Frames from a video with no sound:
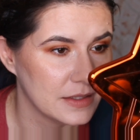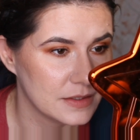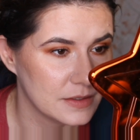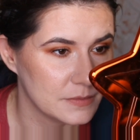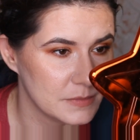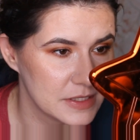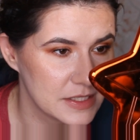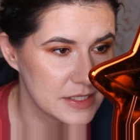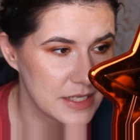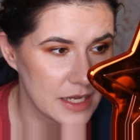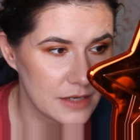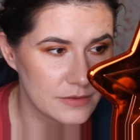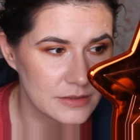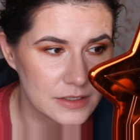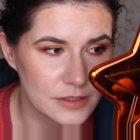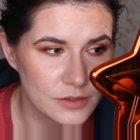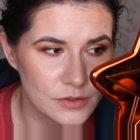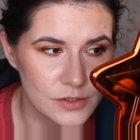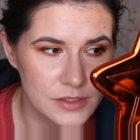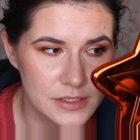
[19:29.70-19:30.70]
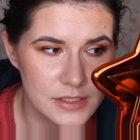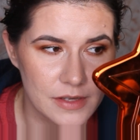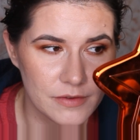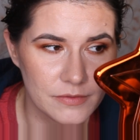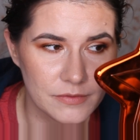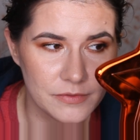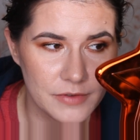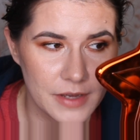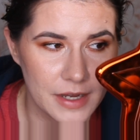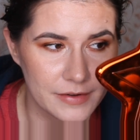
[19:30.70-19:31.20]
the mascara looks
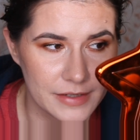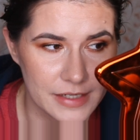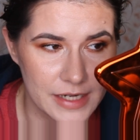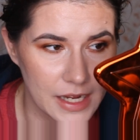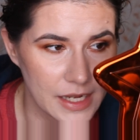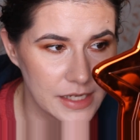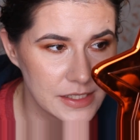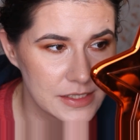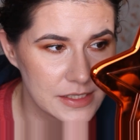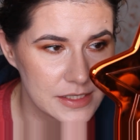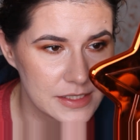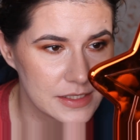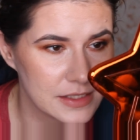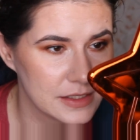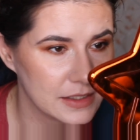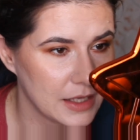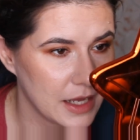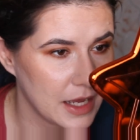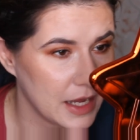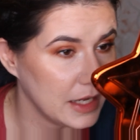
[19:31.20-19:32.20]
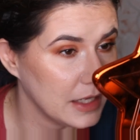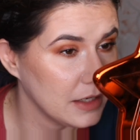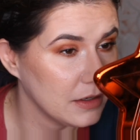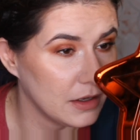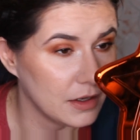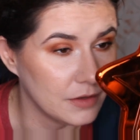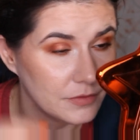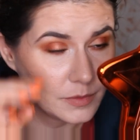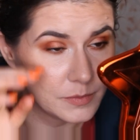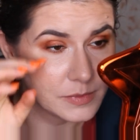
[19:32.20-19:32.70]
very nice. I
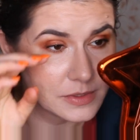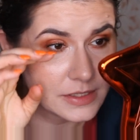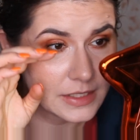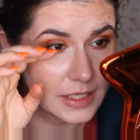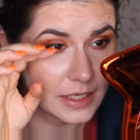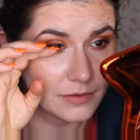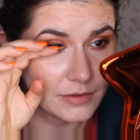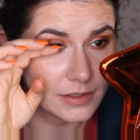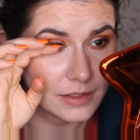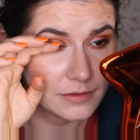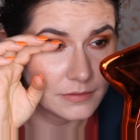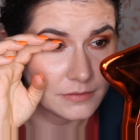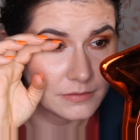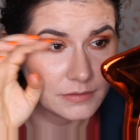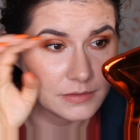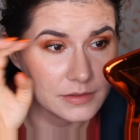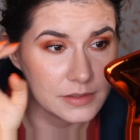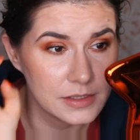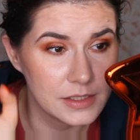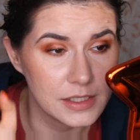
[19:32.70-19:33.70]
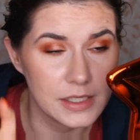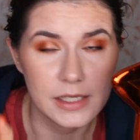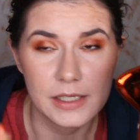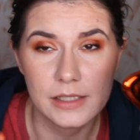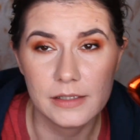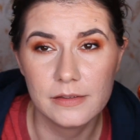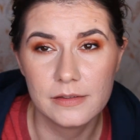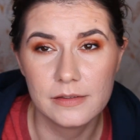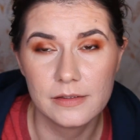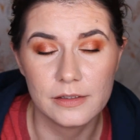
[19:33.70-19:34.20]
love the mascara.
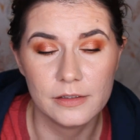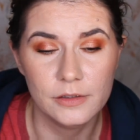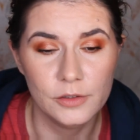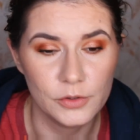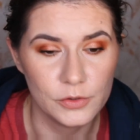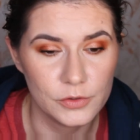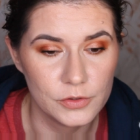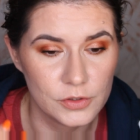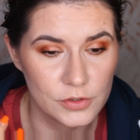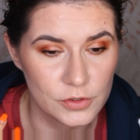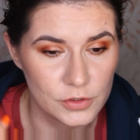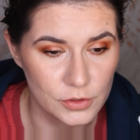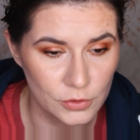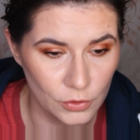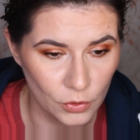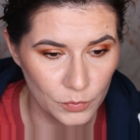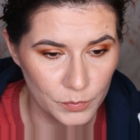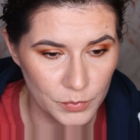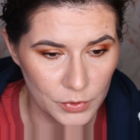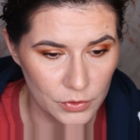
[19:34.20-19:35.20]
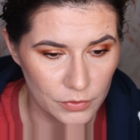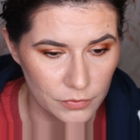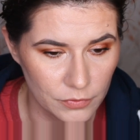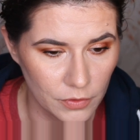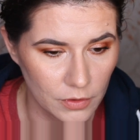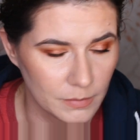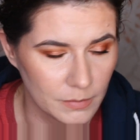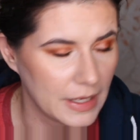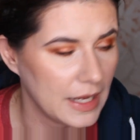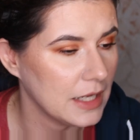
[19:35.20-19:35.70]
It looks so
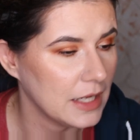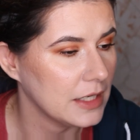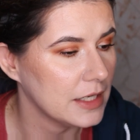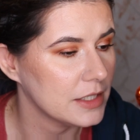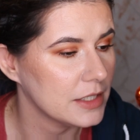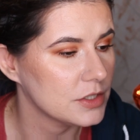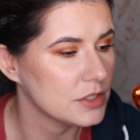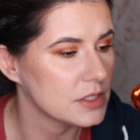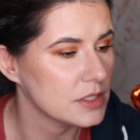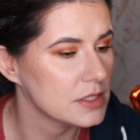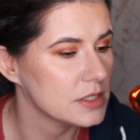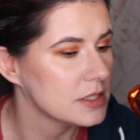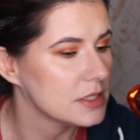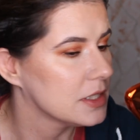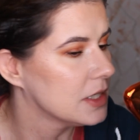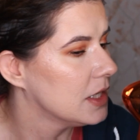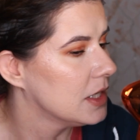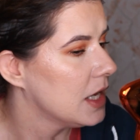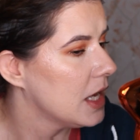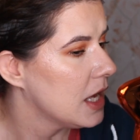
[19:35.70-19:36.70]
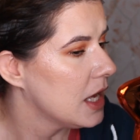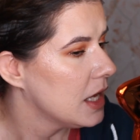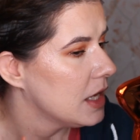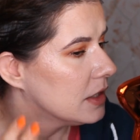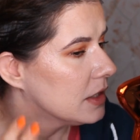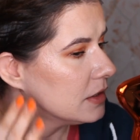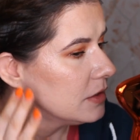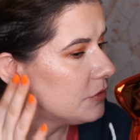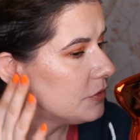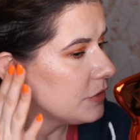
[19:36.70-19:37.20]
beautiful on my eyelashes.
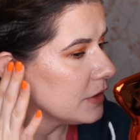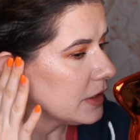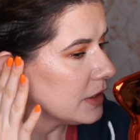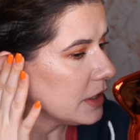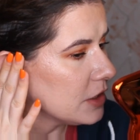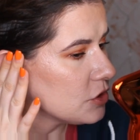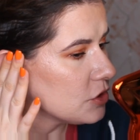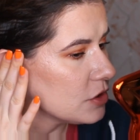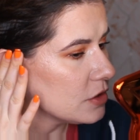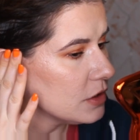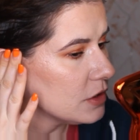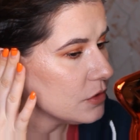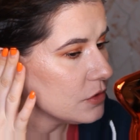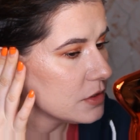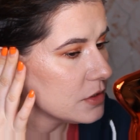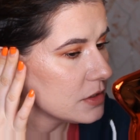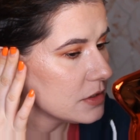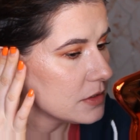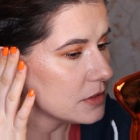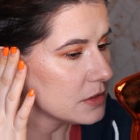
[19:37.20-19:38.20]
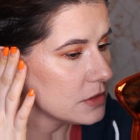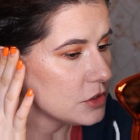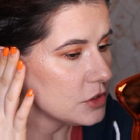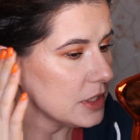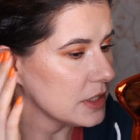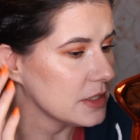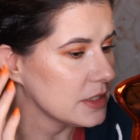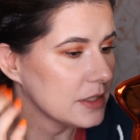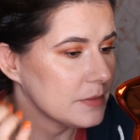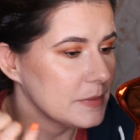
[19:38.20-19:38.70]
The foundation looks
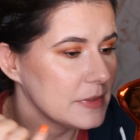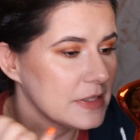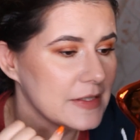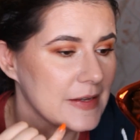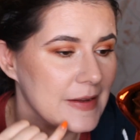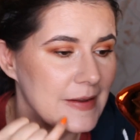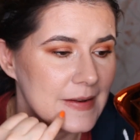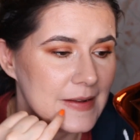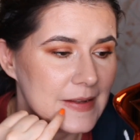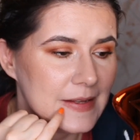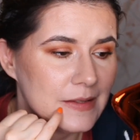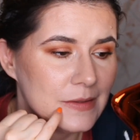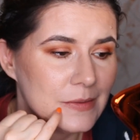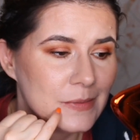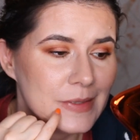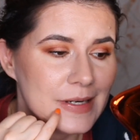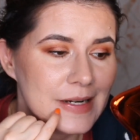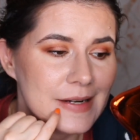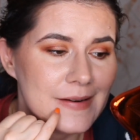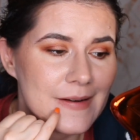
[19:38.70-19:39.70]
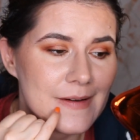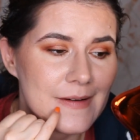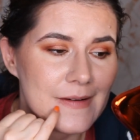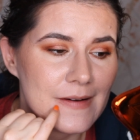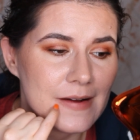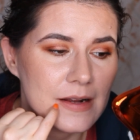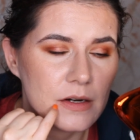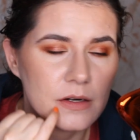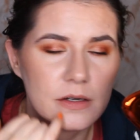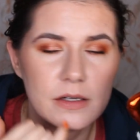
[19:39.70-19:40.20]
just like my skin. It ran
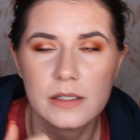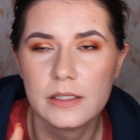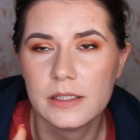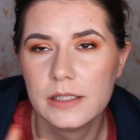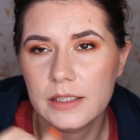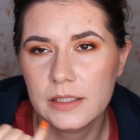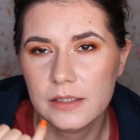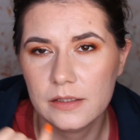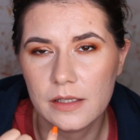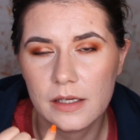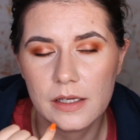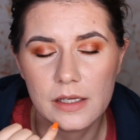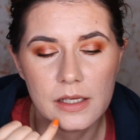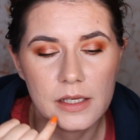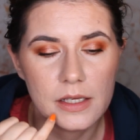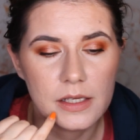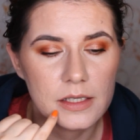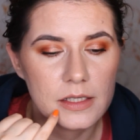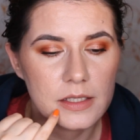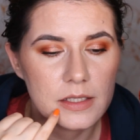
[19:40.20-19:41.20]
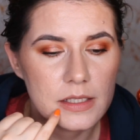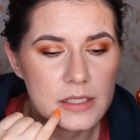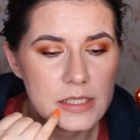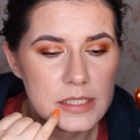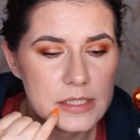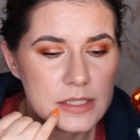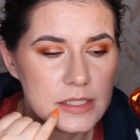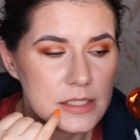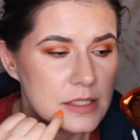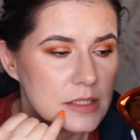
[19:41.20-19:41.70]
off, uh, it,
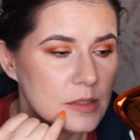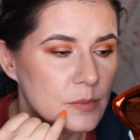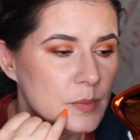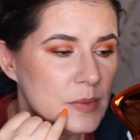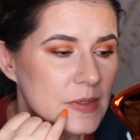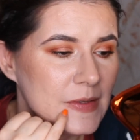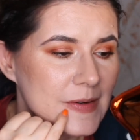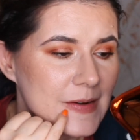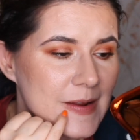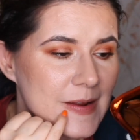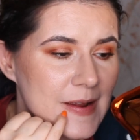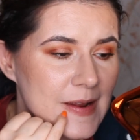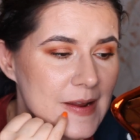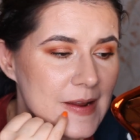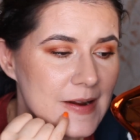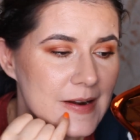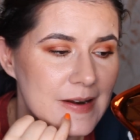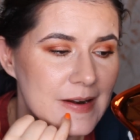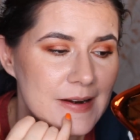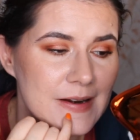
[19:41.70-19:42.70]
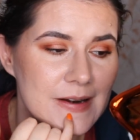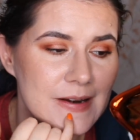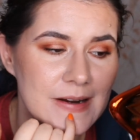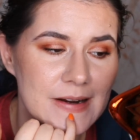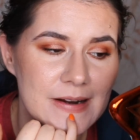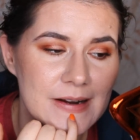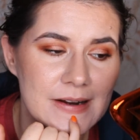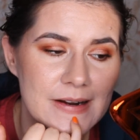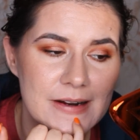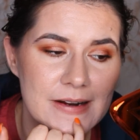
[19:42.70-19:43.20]
it disappeared here
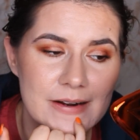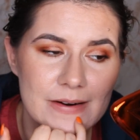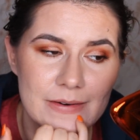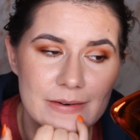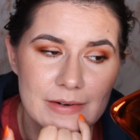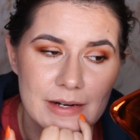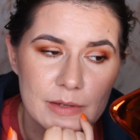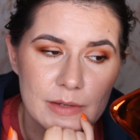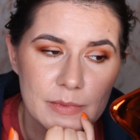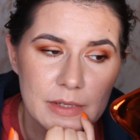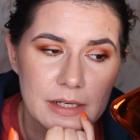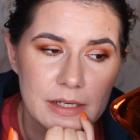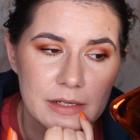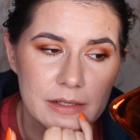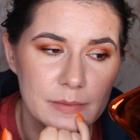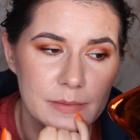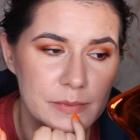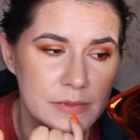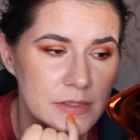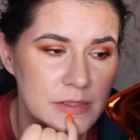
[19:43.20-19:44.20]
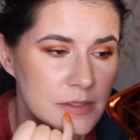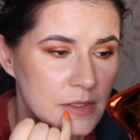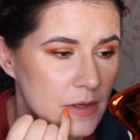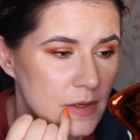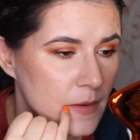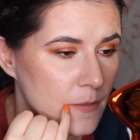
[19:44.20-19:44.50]
around my lips,